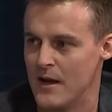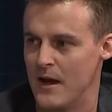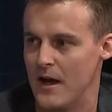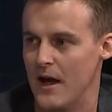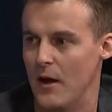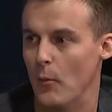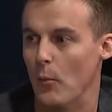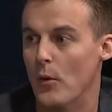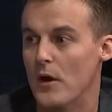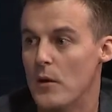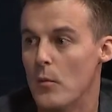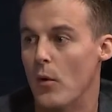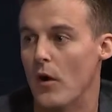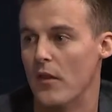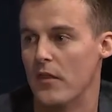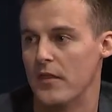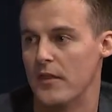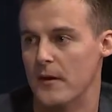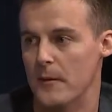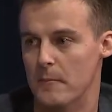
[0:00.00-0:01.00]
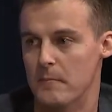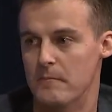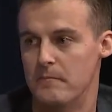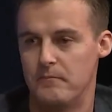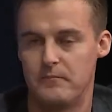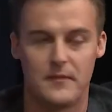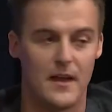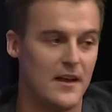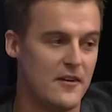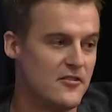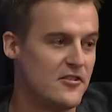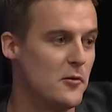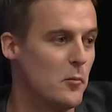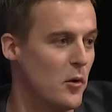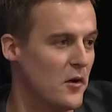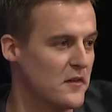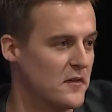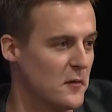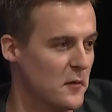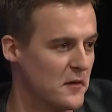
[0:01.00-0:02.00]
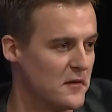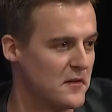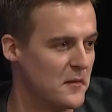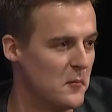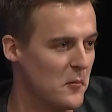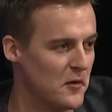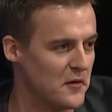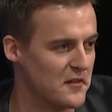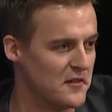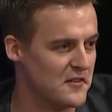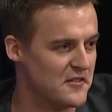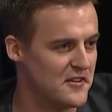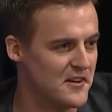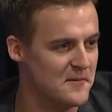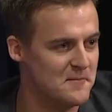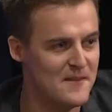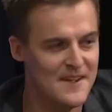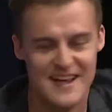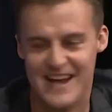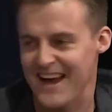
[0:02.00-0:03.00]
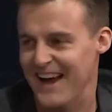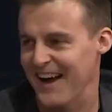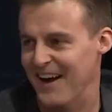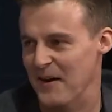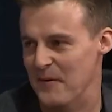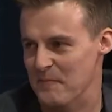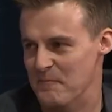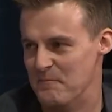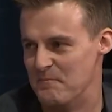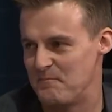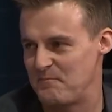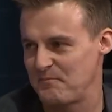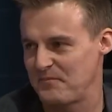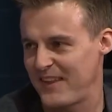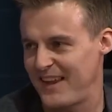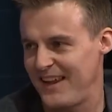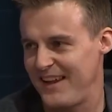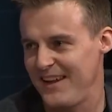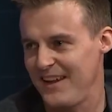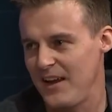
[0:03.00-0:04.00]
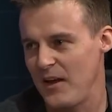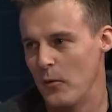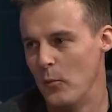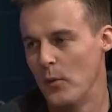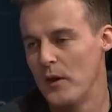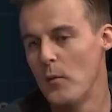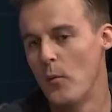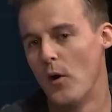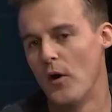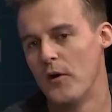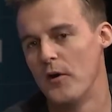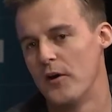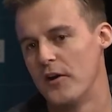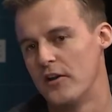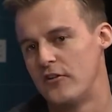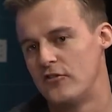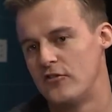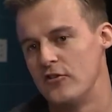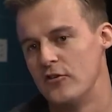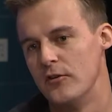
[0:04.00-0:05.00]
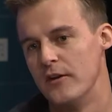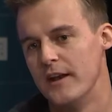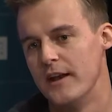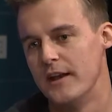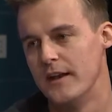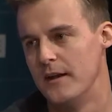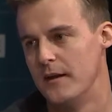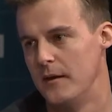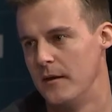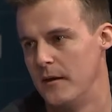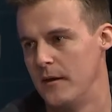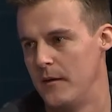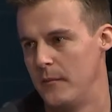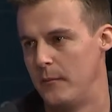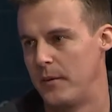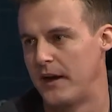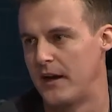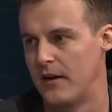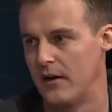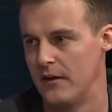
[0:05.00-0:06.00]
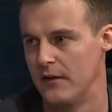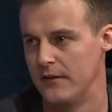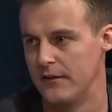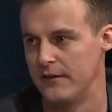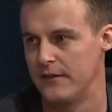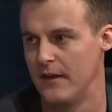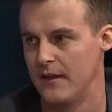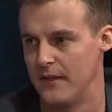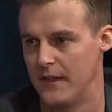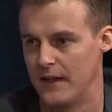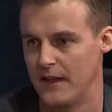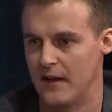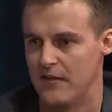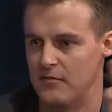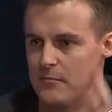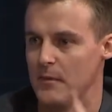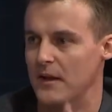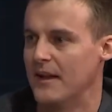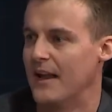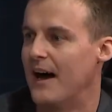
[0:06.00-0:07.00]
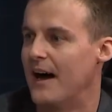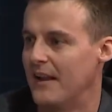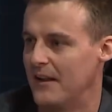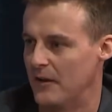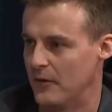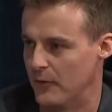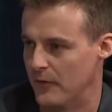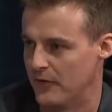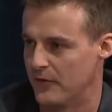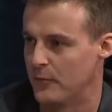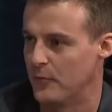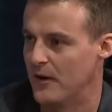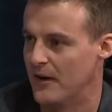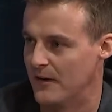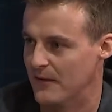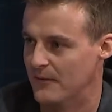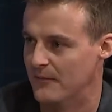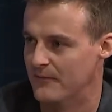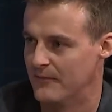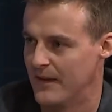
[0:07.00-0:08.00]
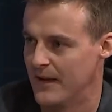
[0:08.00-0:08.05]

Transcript: and we want them, and she was awesome, wasn't she? Um, we want her to tune in because they love Malala as well.